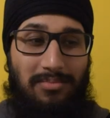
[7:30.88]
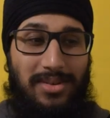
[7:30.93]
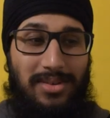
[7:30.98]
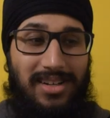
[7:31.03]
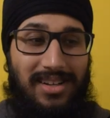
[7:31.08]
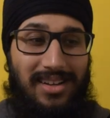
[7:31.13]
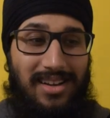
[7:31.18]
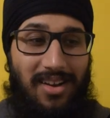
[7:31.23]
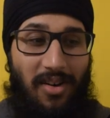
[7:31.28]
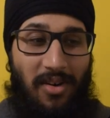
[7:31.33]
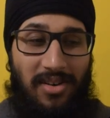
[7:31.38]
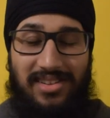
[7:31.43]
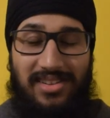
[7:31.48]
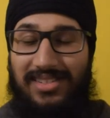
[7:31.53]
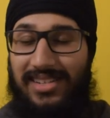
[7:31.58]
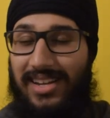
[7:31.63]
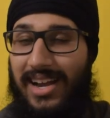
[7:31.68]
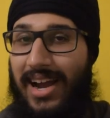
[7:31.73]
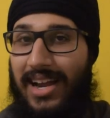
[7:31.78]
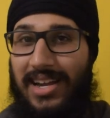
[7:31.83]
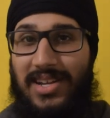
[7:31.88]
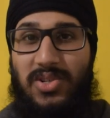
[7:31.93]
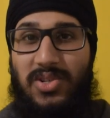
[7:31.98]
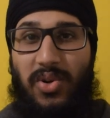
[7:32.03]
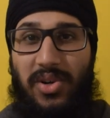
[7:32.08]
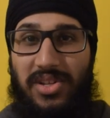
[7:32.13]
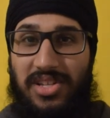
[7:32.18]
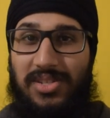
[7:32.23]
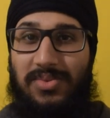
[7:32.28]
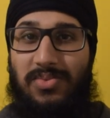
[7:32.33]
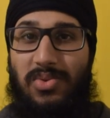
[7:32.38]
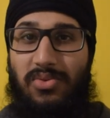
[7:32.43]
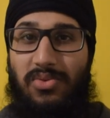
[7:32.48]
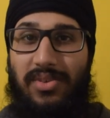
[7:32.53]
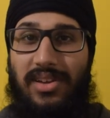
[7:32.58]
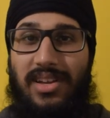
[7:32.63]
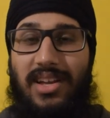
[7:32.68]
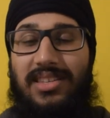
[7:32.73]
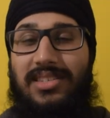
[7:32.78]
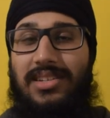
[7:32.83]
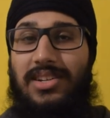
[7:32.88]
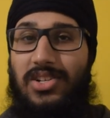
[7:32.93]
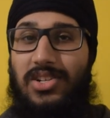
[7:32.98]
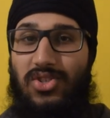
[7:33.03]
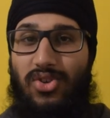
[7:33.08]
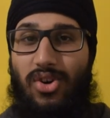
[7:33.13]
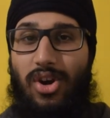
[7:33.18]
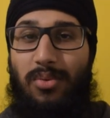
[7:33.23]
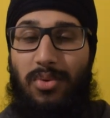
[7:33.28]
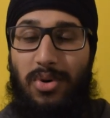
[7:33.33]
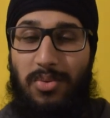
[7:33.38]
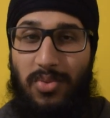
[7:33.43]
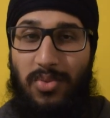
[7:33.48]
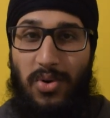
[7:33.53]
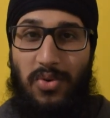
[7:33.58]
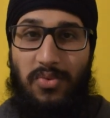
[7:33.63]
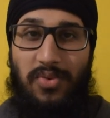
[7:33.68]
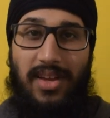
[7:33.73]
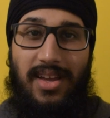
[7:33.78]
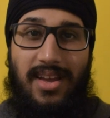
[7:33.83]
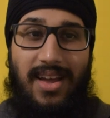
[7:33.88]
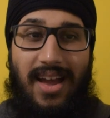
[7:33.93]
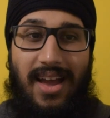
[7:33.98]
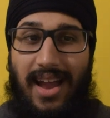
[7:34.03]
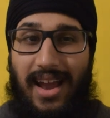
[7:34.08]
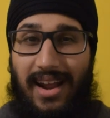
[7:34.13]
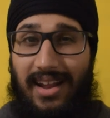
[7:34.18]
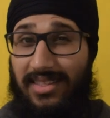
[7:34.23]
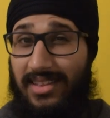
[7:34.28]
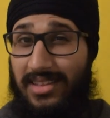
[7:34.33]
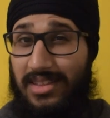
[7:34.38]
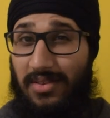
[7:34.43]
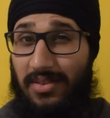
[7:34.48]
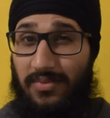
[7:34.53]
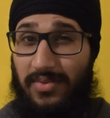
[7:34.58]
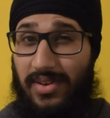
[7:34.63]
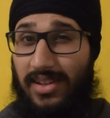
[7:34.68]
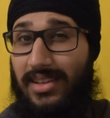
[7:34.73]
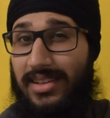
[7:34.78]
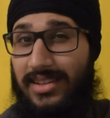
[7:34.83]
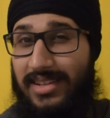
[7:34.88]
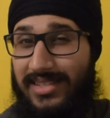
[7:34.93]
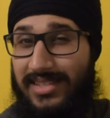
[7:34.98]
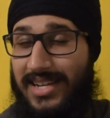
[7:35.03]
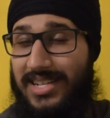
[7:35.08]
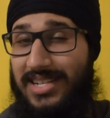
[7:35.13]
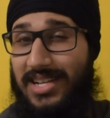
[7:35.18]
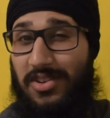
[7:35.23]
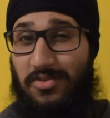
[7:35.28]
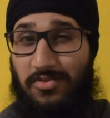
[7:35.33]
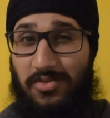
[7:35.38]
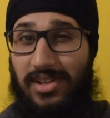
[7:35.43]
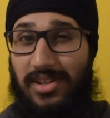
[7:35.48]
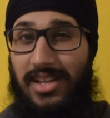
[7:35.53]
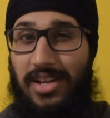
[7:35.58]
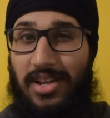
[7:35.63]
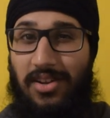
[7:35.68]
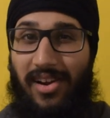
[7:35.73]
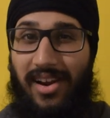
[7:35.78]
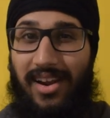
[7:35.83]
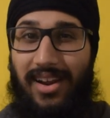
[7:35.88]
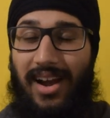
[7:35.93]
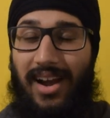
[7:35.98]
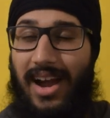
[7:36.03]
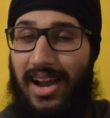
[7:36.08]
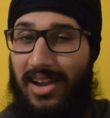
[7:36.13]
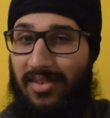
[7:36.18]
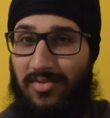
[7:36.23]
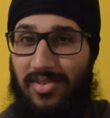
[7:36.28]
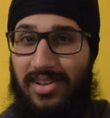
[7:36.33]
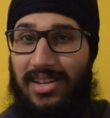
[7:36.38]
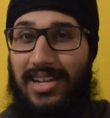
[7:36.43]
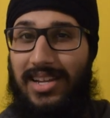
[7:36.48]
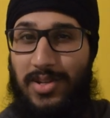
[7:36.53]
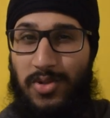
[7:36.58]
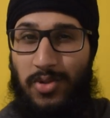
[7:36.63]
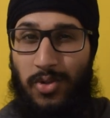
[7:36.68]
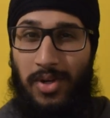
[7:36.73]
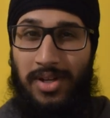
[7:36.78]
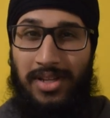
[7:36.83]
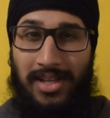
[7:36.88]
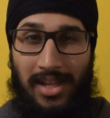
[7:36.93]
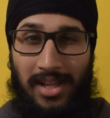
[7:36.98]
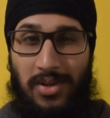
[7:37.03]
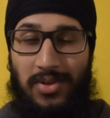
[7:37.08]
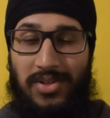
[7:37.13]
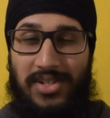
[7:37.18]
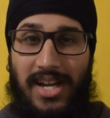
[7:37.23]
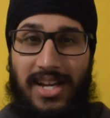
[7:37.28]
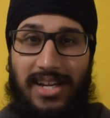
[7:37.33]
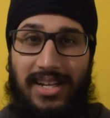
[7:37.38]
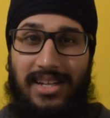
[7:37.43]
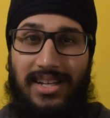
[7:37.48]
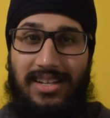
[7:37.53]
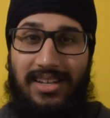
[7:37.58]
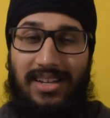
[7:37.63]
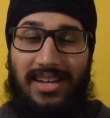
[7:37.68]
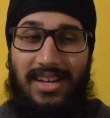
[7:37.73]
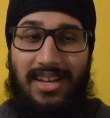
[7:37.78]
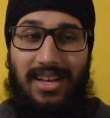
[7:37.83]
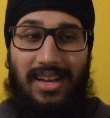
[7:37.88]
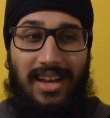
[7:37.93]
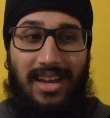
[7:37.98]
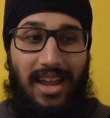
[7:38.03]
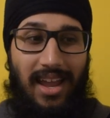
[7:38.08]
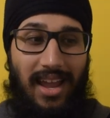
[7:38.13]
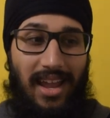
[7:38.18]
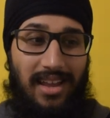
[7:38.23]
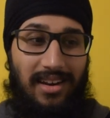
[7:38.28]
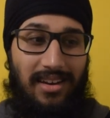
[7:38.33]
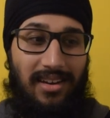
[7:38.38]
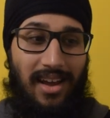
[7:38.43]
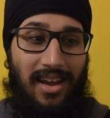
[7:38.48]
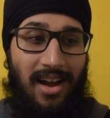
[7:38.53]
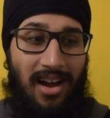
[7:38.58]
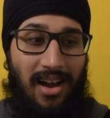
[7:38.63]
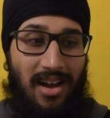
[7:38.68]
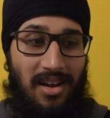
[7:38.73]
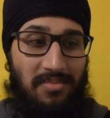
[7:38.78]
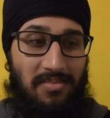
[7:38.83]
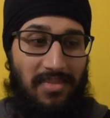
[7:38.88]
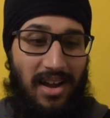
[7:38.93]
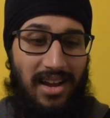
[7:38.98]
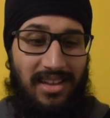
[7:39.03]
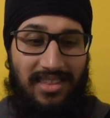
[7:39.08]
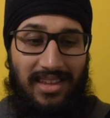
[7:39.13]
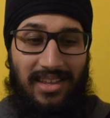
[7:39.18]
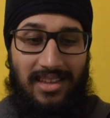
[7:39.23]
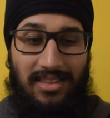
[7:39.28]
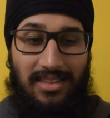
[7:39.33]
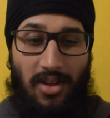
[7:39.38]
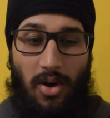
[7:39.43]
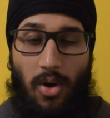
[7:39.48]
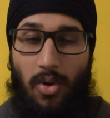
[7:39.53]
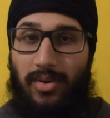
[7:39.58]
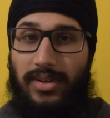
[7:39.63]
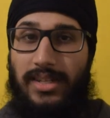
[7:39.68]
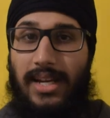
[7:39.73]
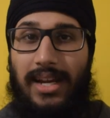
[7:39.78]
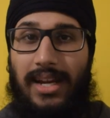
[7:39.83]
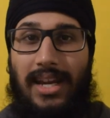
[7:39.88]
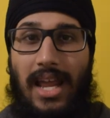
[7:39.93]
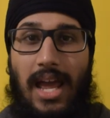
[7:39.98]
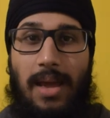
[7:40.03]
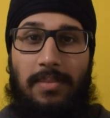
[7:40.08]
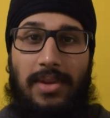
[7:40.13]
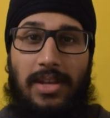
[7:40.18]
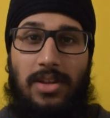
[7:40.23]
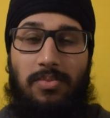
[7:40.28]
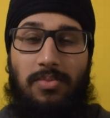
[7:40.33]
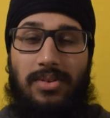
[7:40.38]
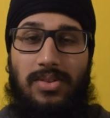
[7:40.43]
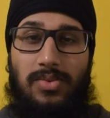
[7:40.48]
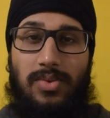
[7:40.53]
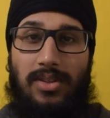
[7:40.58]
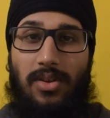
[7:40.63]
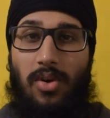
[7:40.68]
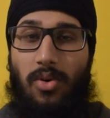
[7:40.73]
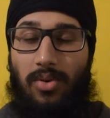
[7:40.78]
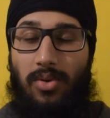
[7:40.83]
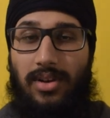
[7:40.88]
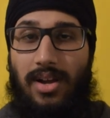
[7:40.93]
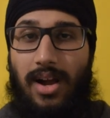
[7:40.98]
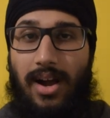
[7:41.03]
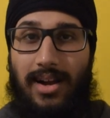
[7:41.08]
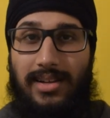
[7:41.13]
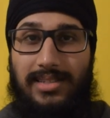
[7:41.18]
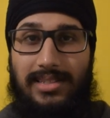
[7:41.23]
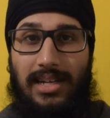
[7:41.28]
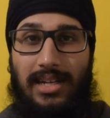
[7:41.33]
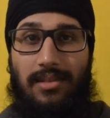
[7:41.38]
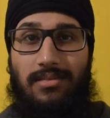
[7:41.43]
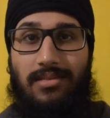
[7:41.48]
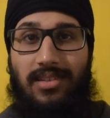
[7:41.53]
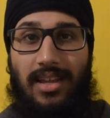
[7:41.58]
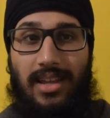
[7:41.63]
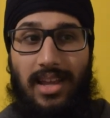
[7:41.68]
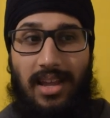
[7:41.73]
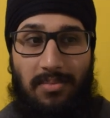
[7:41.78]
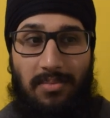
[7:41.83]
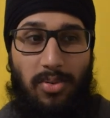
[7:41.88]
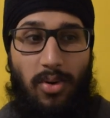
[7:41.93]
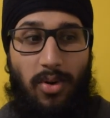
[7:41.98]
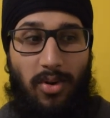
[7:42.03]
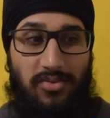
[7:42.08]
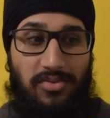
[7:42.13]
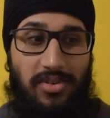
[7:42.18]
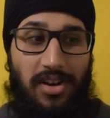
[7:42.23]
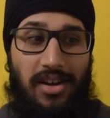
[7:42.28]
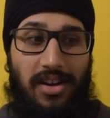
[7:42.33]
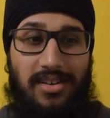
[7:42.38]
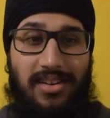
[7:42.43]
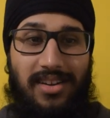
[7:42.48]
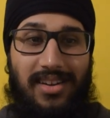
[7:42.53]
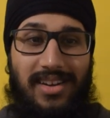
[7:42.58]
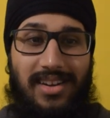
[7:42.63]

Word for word: but honestly, I enjoy this movie. It's an enjoyable movie, and I think the villain is actually really great. I really enjoy Yellow Jacket, and um, I think the whole dynamic between the whole cast and everything, and Paul Rudd,